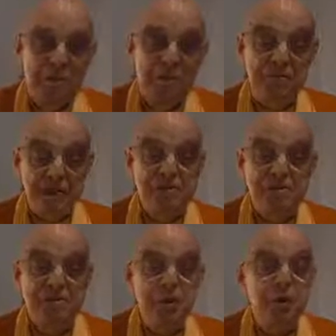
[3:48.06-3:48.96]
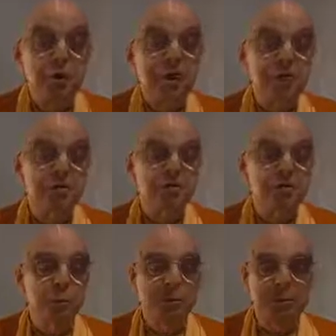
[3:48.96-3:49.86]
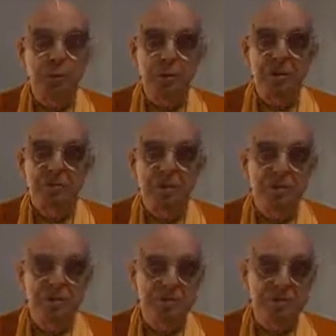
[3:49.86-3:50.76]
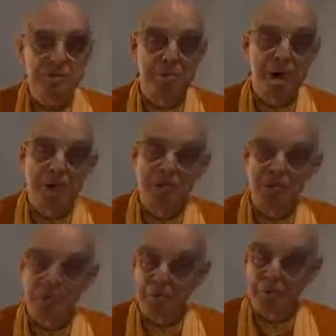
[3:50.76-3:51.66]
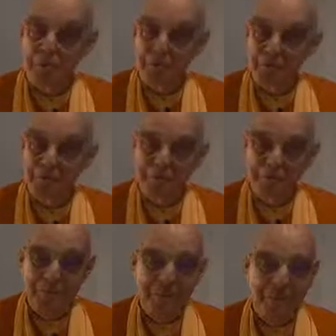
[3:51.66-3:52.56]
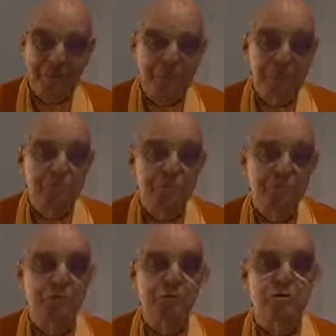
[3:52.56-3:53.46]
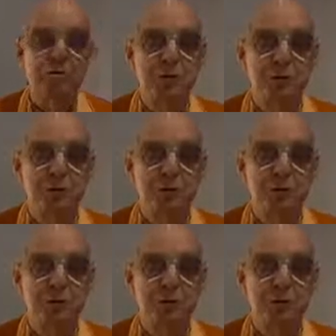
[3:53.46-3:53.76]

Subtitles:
If necessary, you may also relinquish Srimad Bhagavatam, but under no